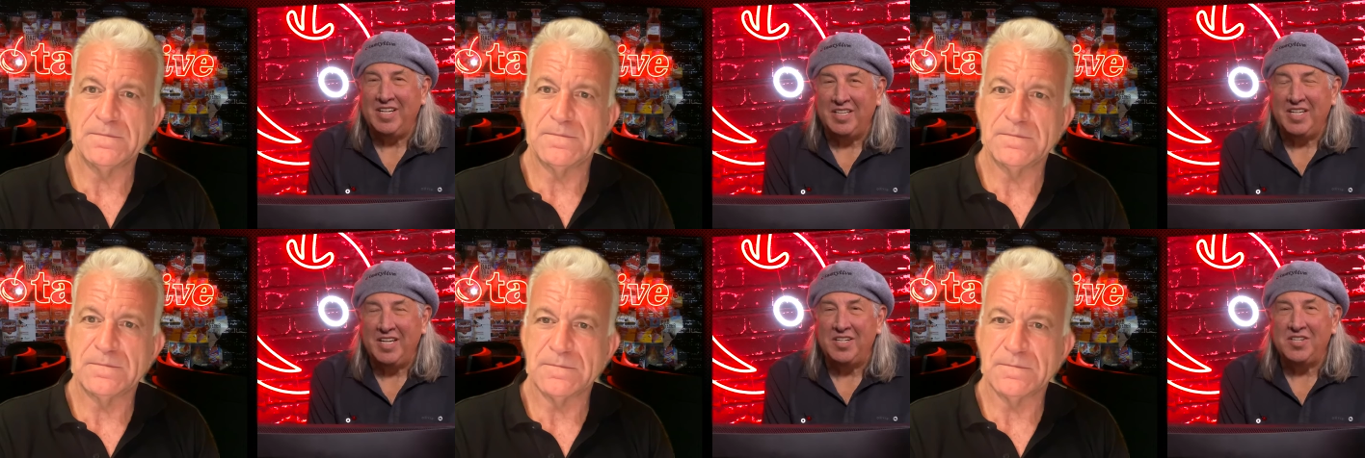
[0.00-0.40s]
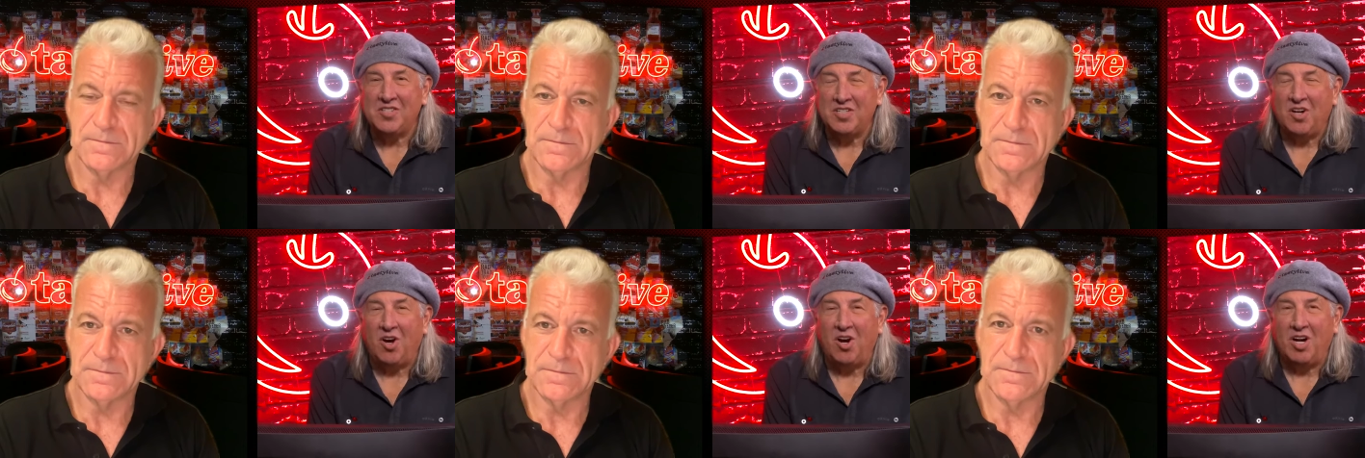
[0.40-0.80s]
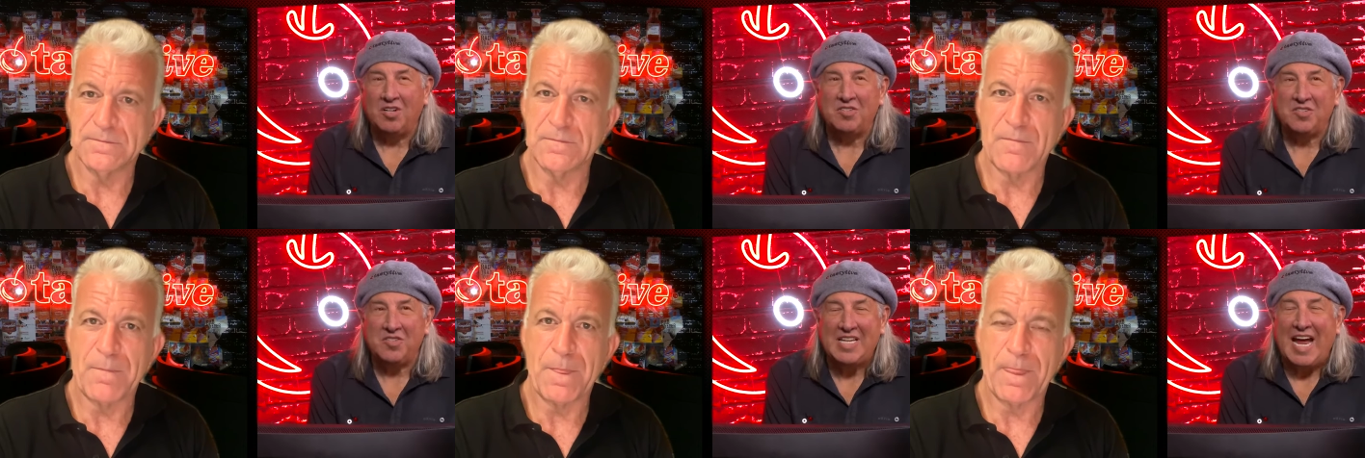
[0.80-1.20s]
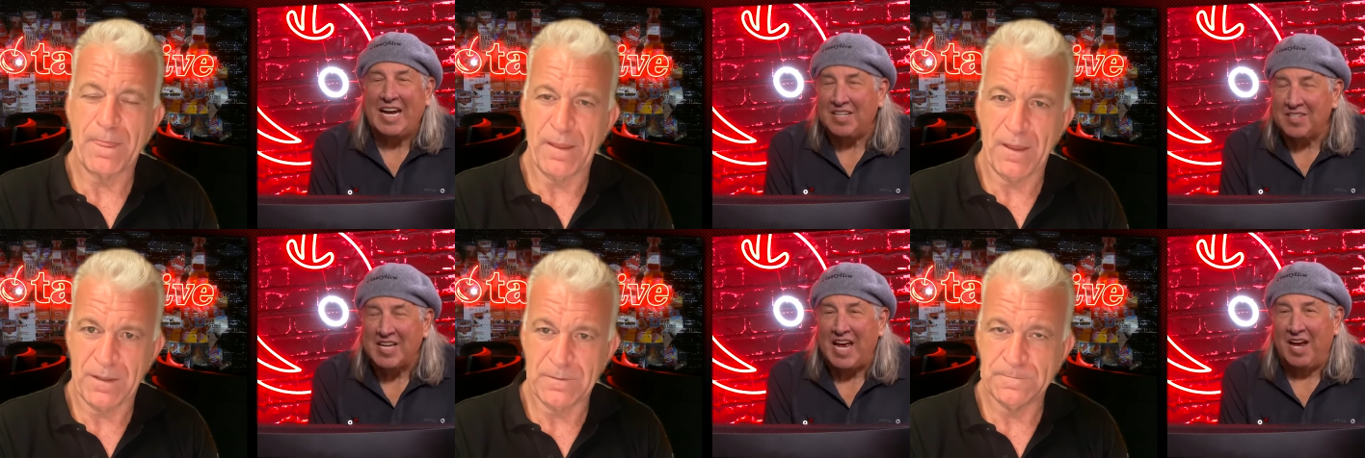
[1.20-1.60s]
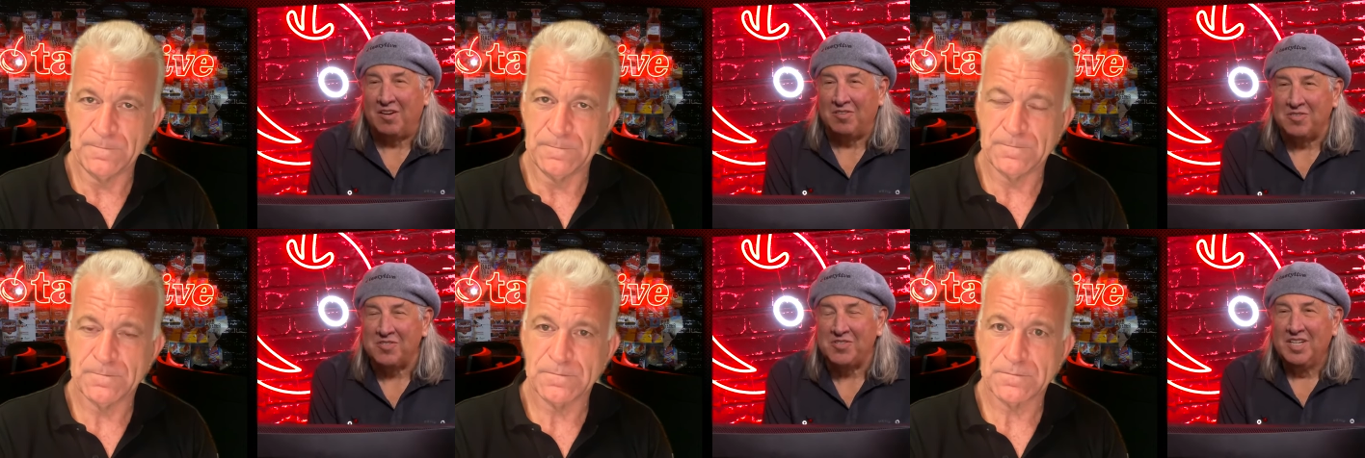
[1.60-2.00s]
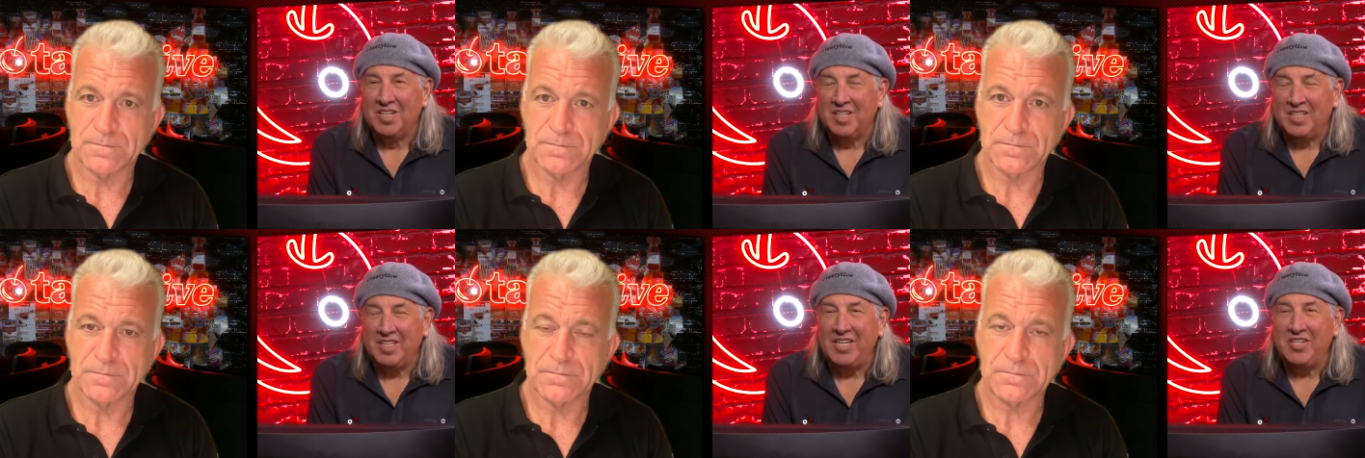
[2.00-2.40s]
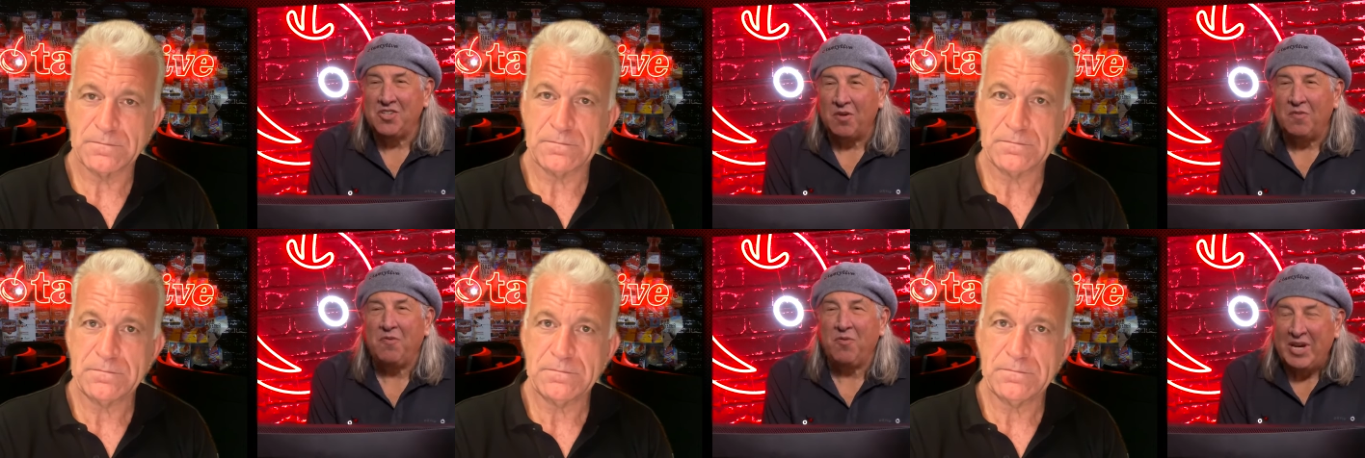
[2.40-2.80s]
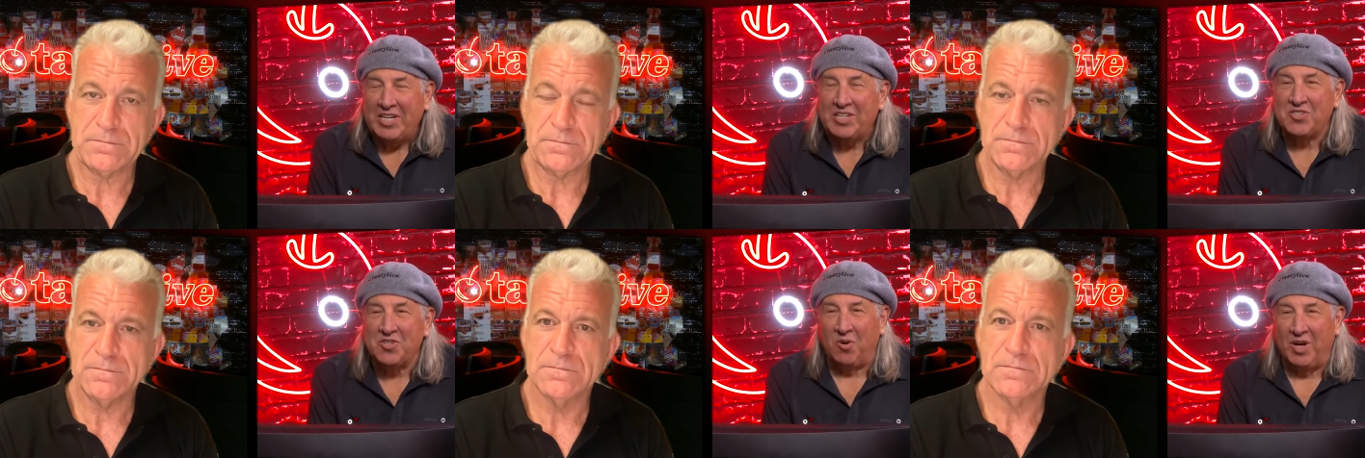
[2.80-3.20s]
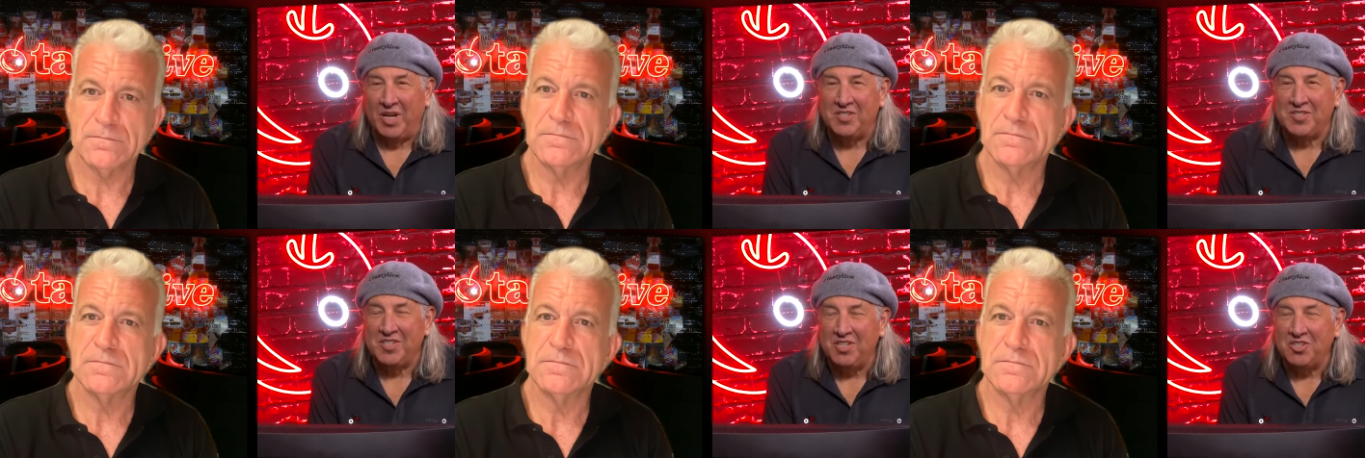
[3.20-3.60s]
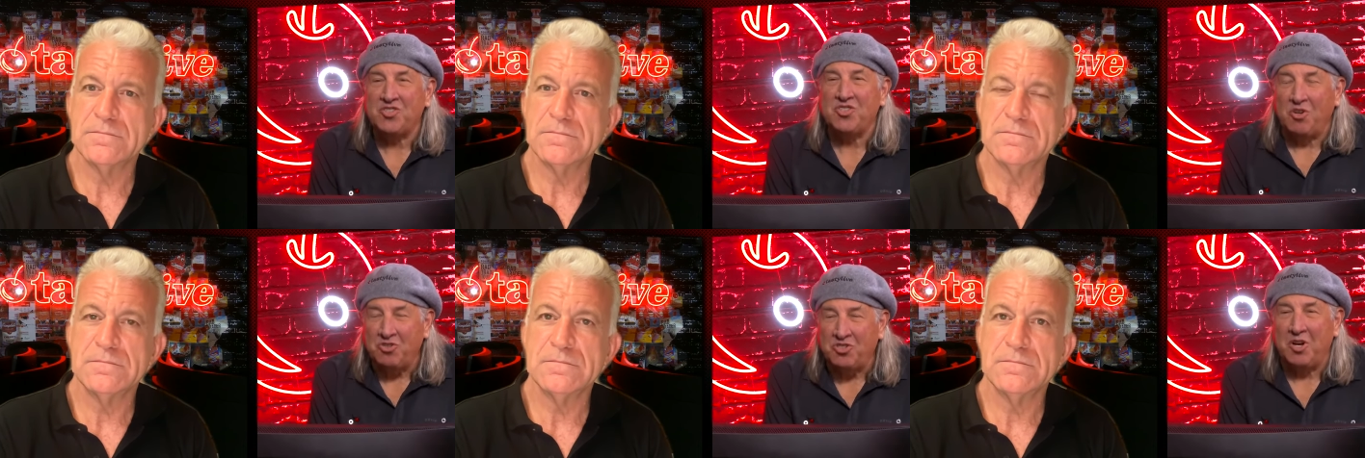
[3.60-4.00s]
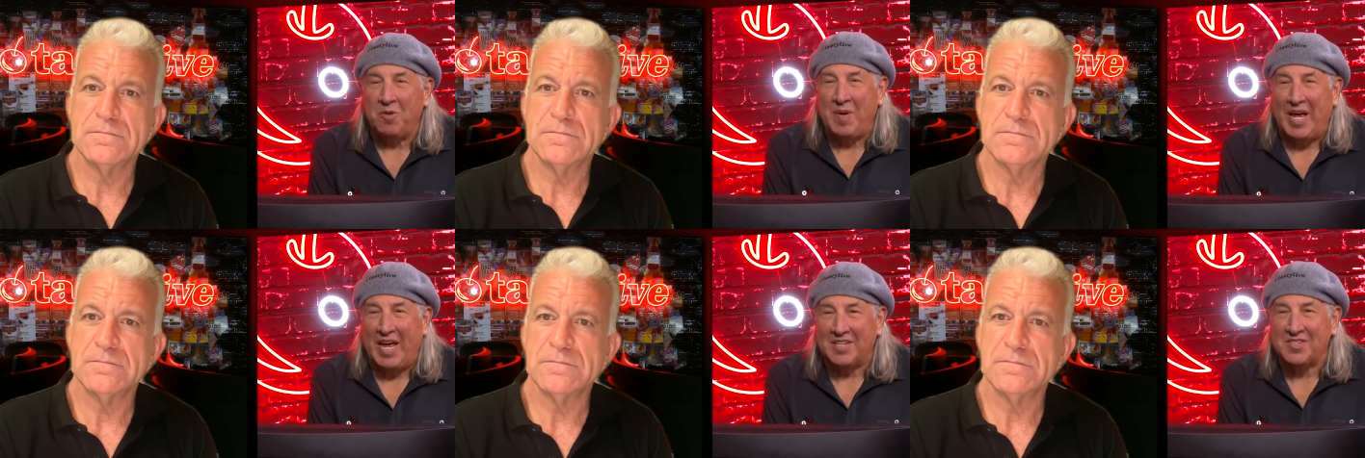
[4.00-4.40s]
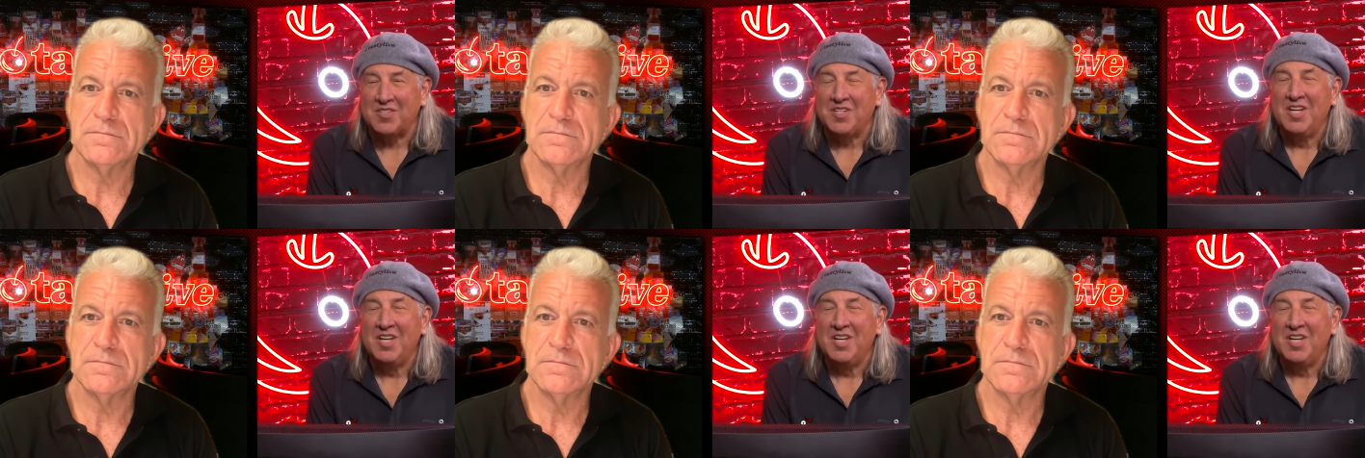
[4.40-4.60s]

Speaker 1: these are status hounds. These are freakazoids. These sociopaths.